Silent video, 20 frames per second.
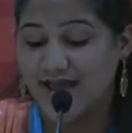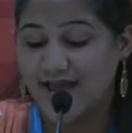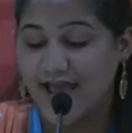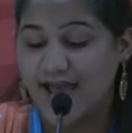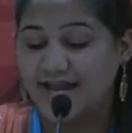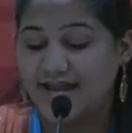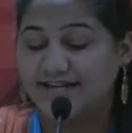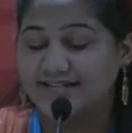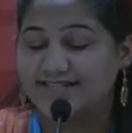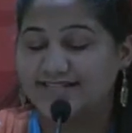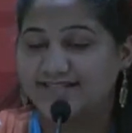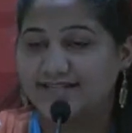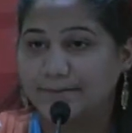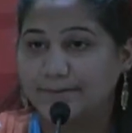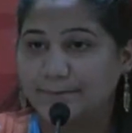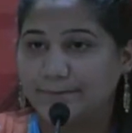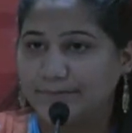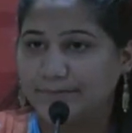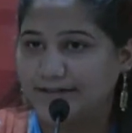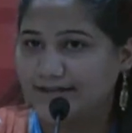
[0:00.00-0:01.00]
and is
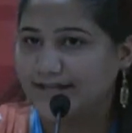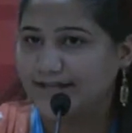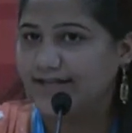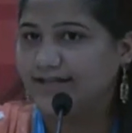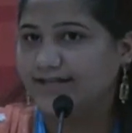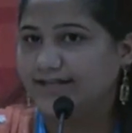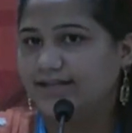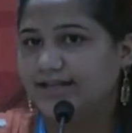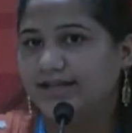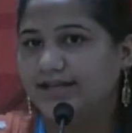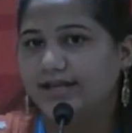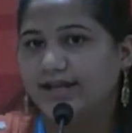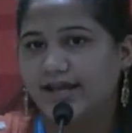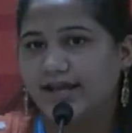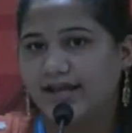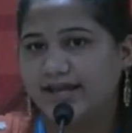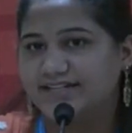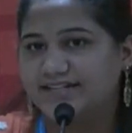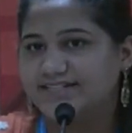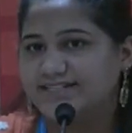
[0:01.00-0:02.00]
completely
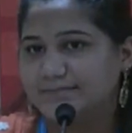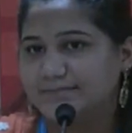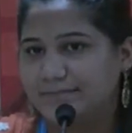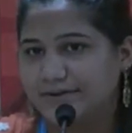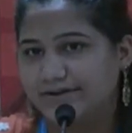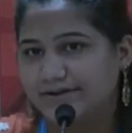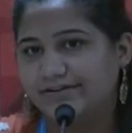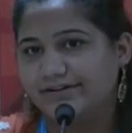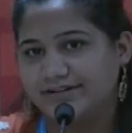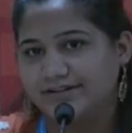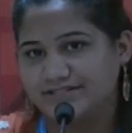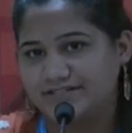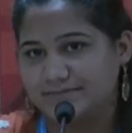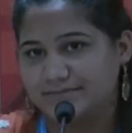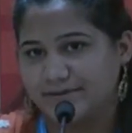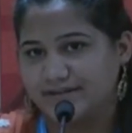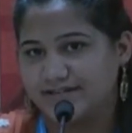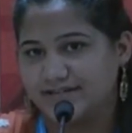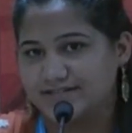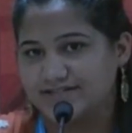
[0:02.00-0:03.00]

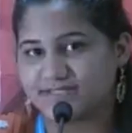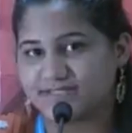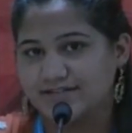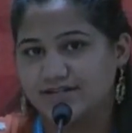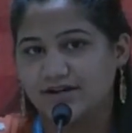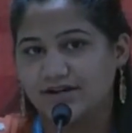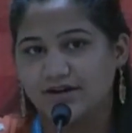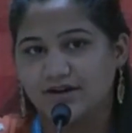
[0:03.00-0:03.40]
experience-based